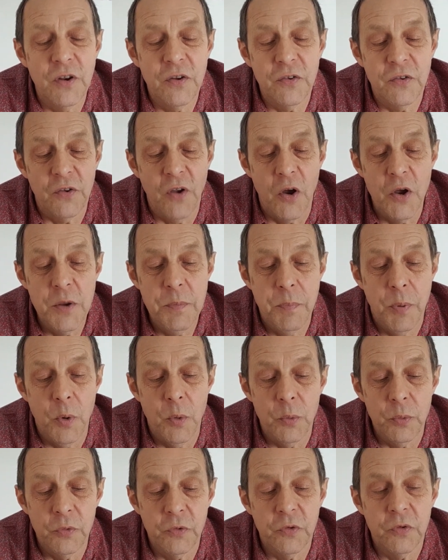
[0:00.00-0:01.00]

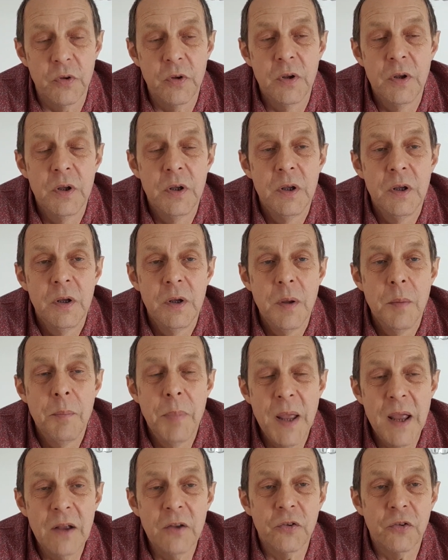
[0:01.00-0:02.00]
disciples
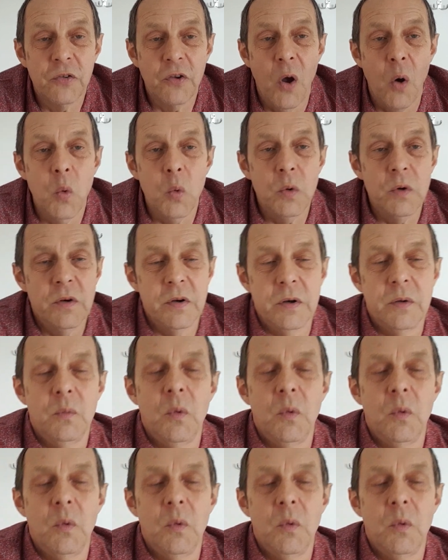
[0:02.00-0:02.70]
being salt?